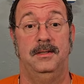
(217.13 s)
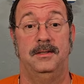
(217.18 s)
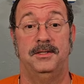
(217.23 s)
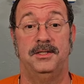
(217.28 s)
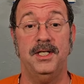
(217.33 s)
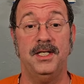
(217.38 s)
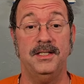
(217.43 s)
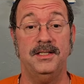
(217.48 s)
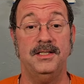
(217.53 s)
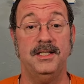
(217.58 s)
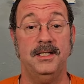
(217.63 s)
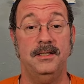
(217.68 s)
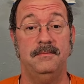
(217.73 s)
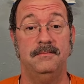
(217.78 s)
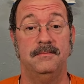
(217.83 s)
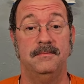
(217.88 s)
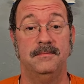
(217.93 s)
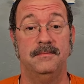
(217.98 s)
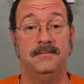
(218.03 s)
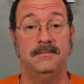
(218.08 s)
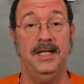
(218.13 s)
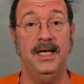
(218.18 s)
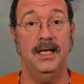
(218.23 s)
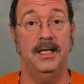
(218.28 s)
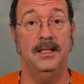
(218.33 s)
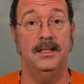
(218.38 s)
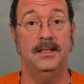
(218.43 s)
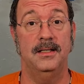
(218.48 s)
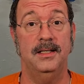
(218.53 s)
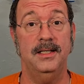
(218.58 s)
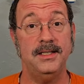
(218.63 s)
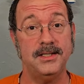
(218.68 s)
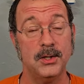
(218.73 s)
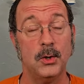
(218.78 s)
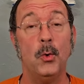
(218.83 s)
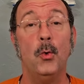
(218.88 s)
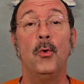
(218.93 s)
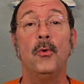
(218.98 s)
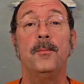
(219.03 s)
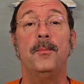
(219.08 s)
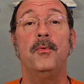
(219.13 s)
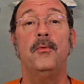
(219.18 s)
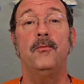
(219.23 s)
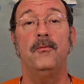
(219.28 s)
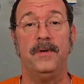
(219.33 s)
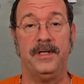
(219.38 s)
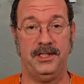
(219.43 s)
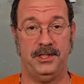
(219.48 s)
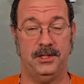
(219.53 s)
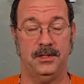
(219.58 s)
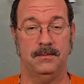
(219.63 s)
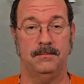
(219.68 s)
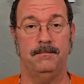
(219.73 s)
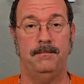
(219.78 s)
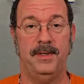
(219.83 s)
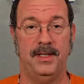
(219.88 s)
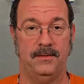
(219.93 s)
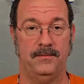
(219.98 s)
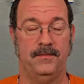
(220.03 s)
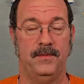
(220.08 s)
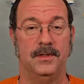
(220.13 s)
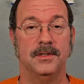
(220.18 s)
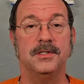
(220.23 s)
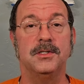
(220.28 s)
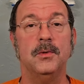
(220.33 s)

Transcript: John said, yeah, it's a corporation benefit,